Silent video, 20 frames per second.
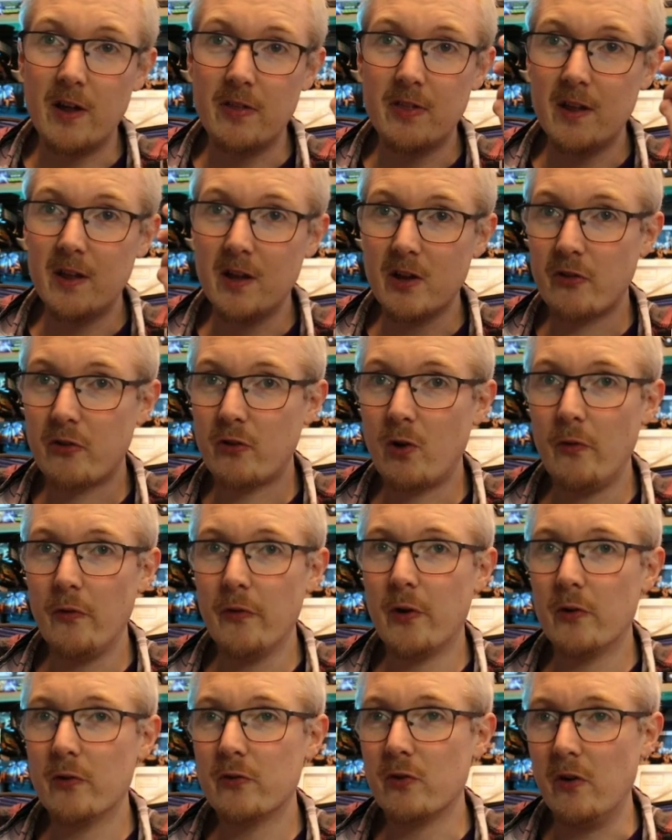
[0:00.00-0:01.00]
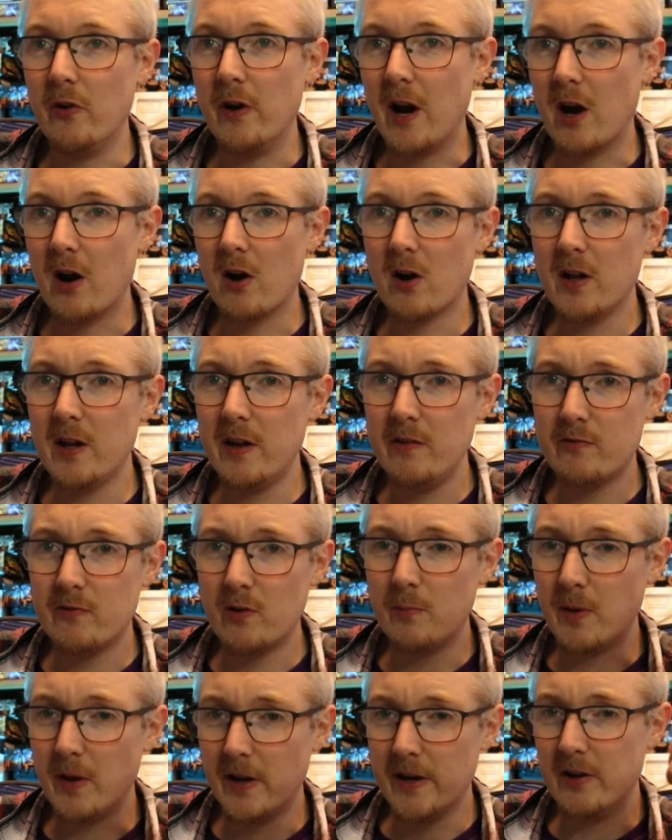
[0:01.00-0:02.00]
I think Assault Doctrine early
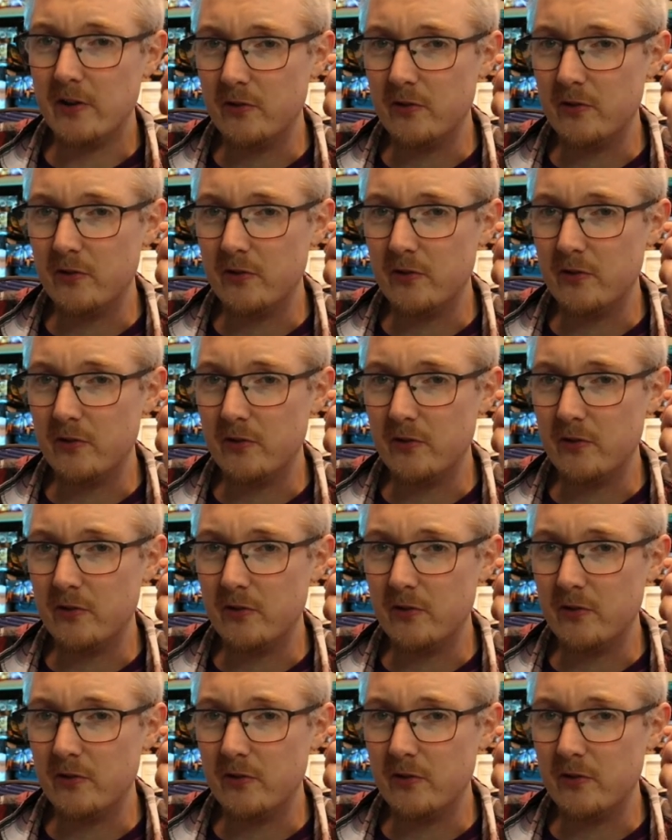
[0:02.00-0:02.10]
for Blood